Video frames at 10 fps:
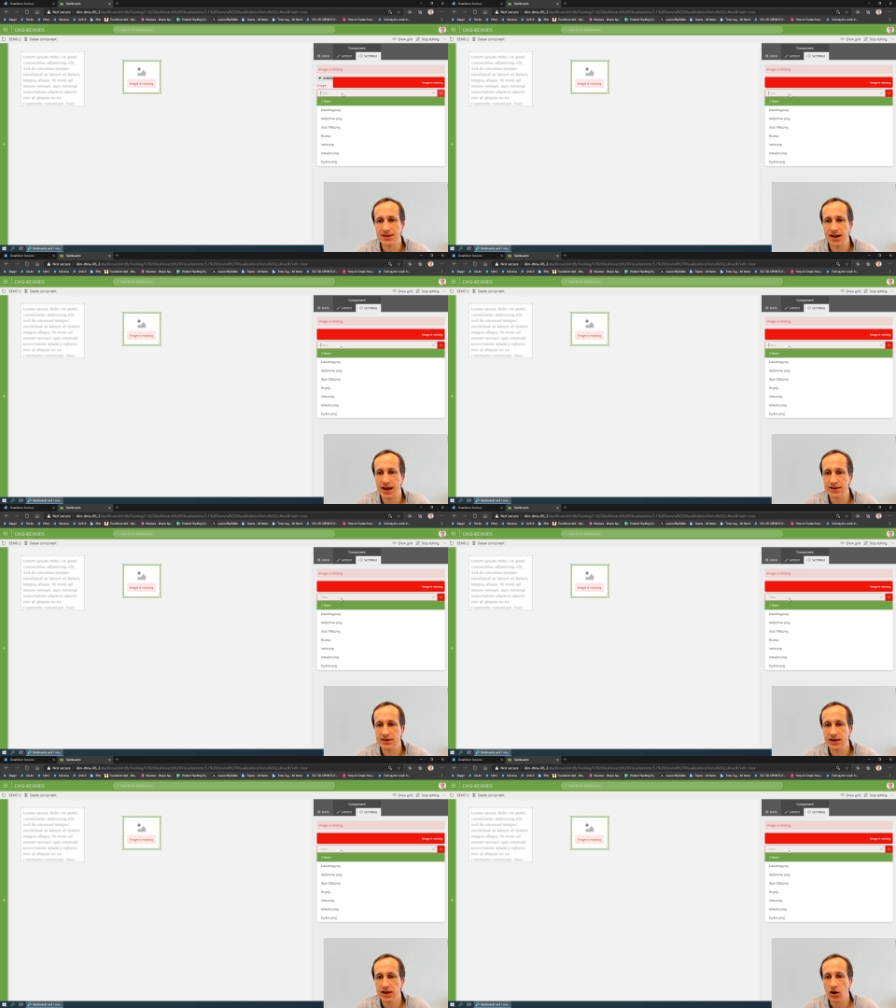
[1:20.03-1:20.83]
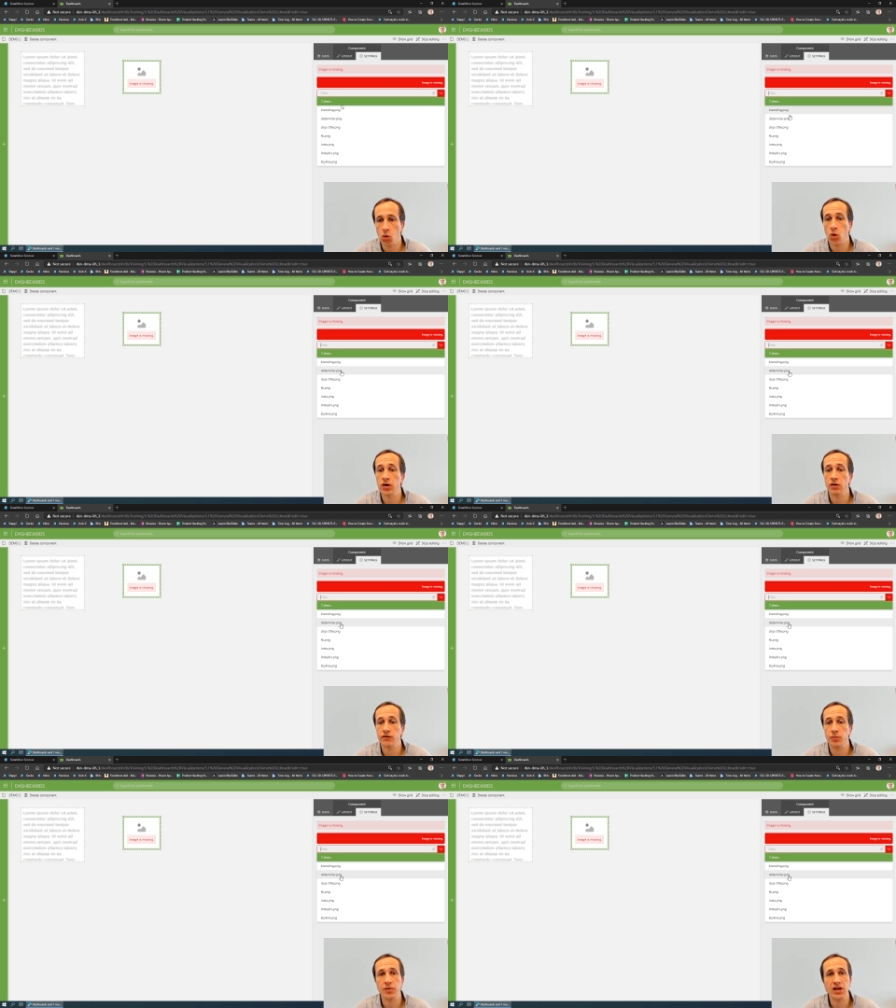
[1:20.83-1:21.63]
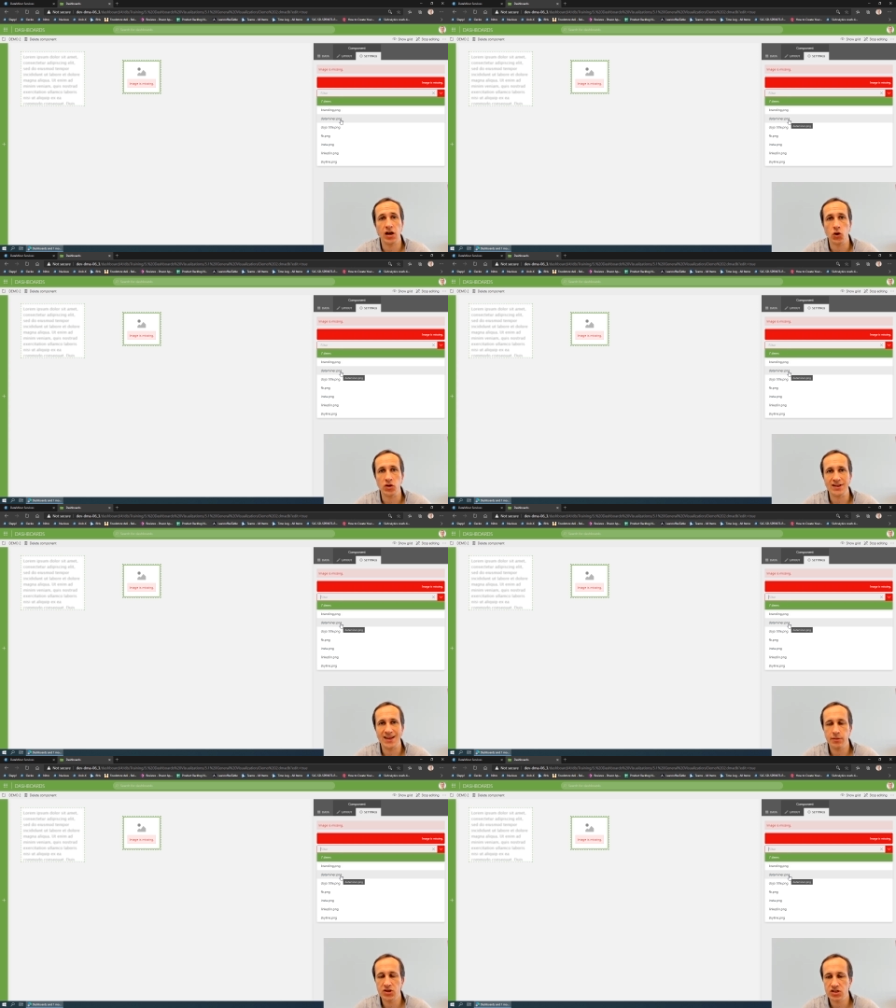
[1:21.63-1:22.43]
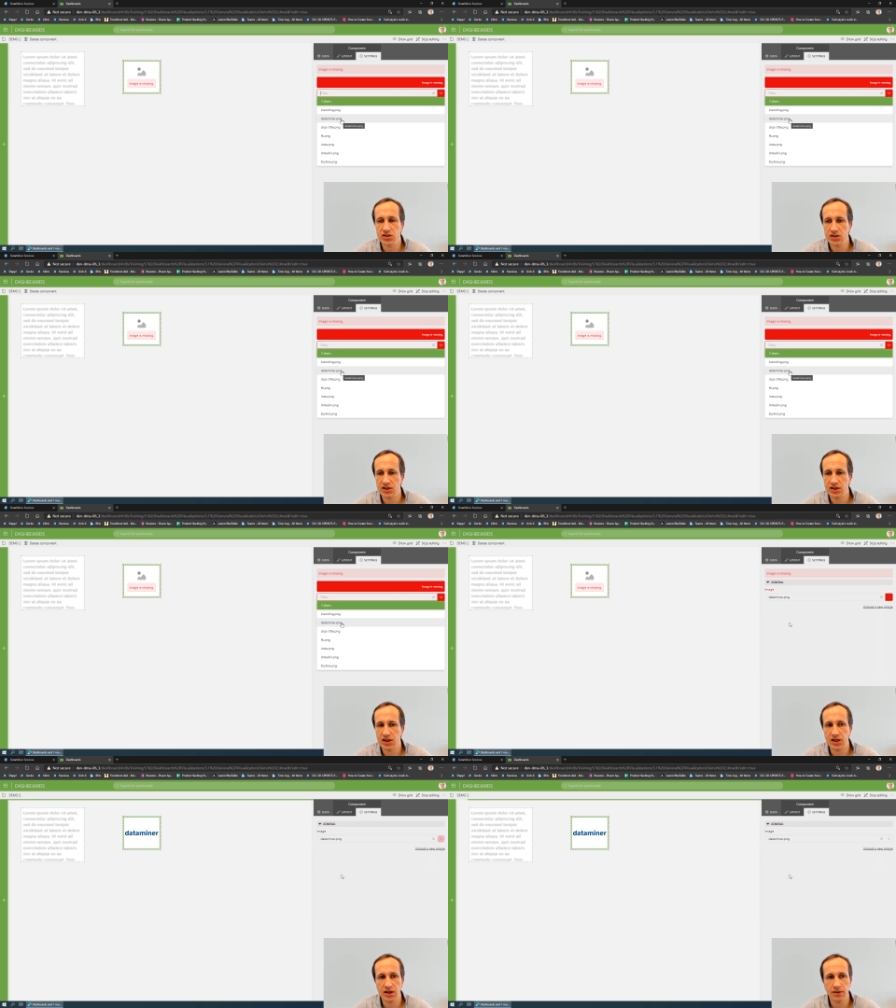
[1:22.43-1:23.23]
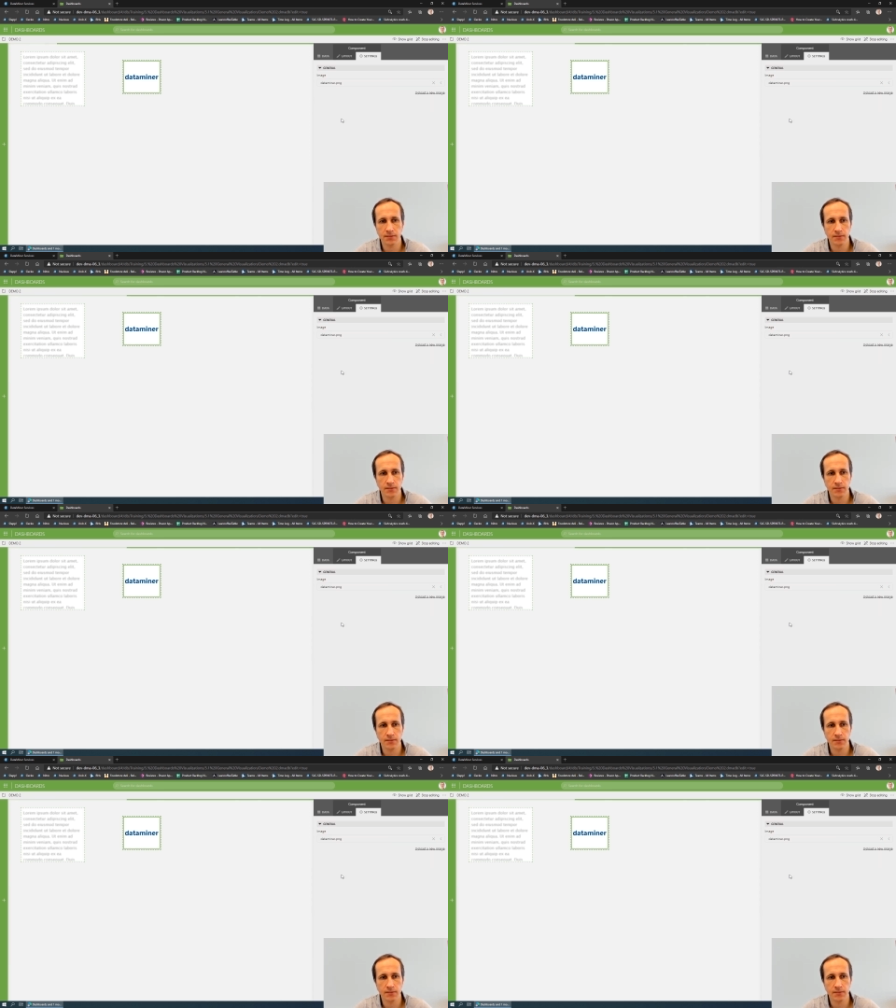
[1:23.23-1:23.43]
select one of the preloaded images in here.